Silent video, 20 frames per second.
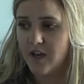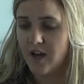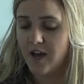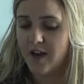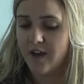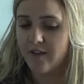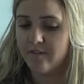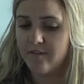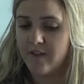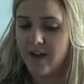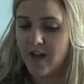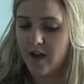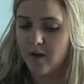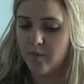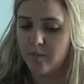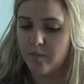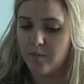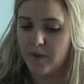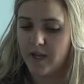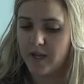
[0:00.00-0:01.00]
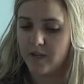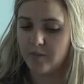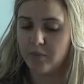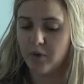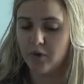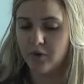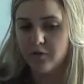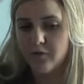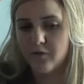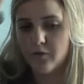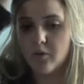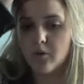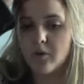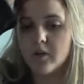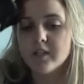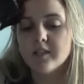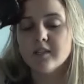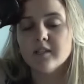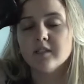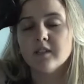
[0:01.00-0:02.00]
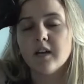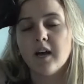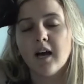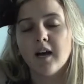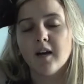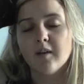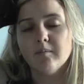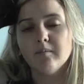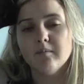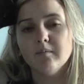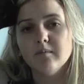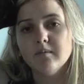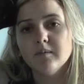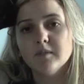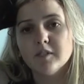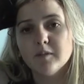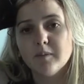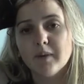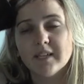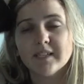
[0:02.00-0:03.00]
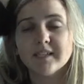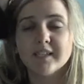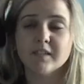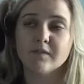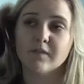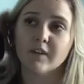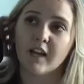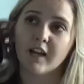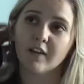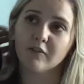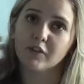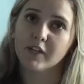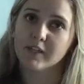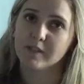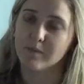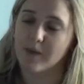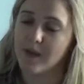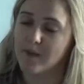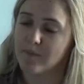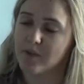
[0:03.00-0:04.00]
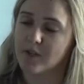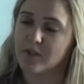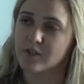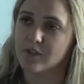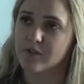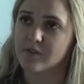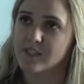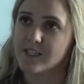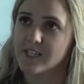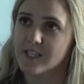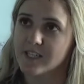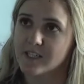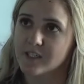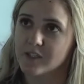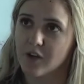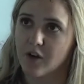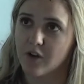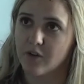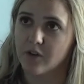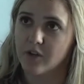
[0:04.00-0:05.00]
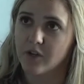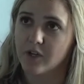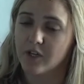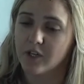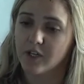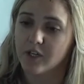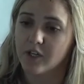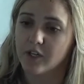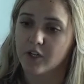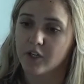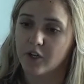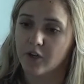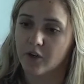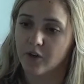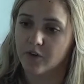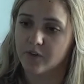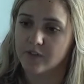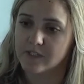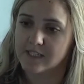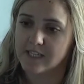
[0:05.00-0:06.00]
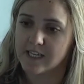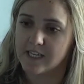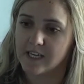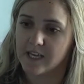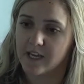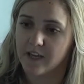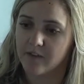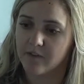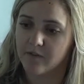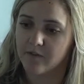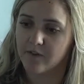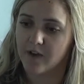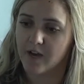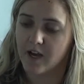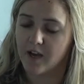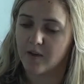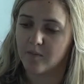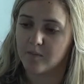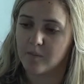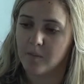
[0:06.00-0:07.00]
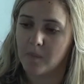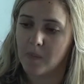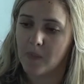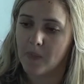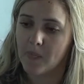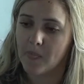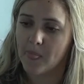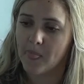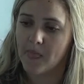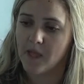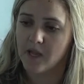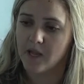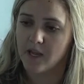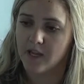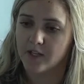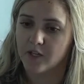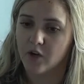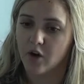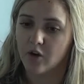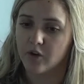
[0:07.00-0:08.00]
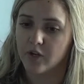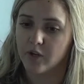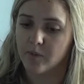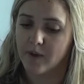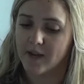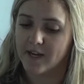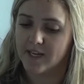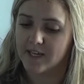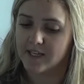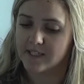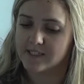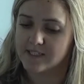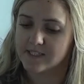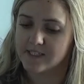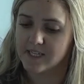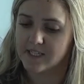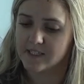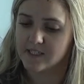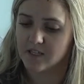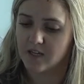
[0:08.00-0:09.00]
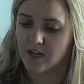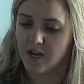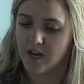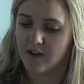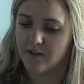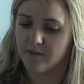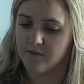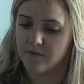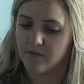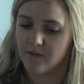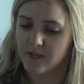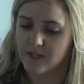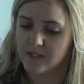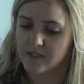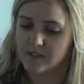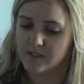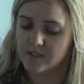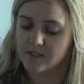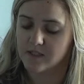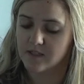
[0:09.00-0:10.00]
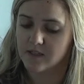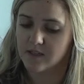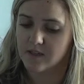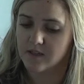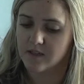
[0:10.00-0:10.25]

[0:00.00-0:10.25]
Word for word: I've now been put forward um, assessed for lung transplant because obviously there's no cure for CF, um, and the only way to extend life is